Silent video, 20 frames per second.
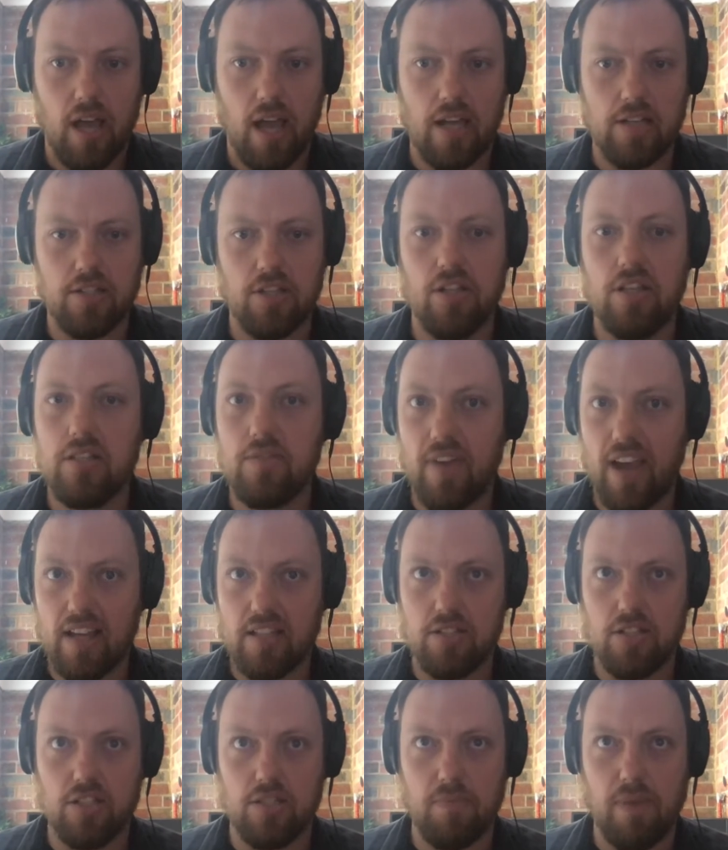And so these
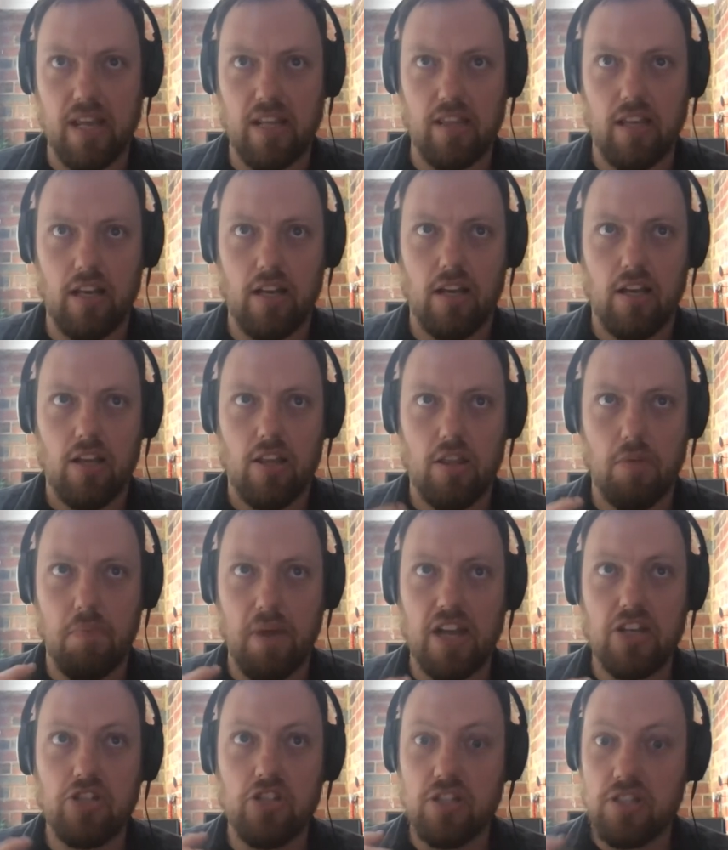facts just mean that the
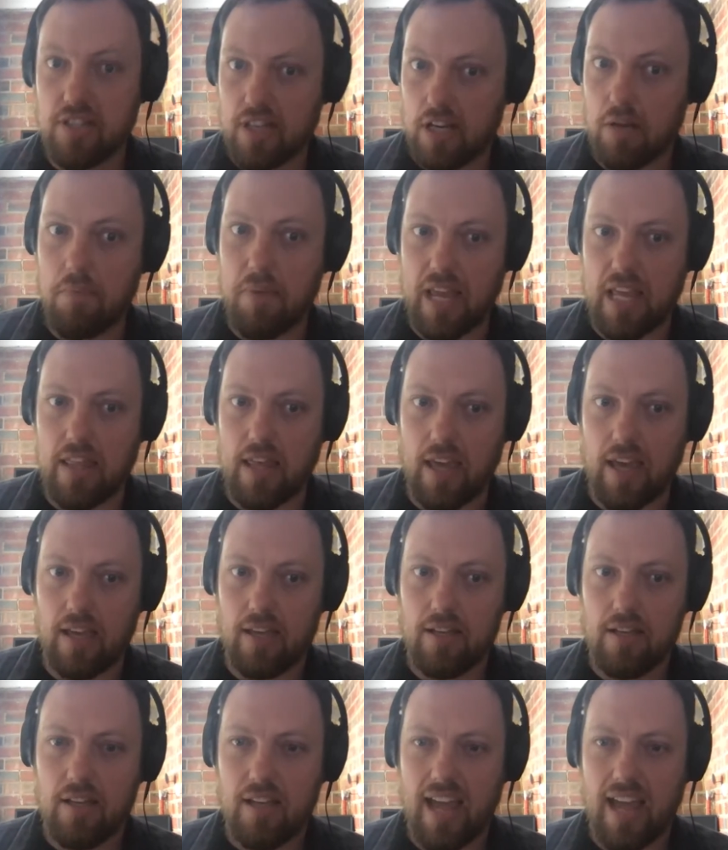pension's going to be there.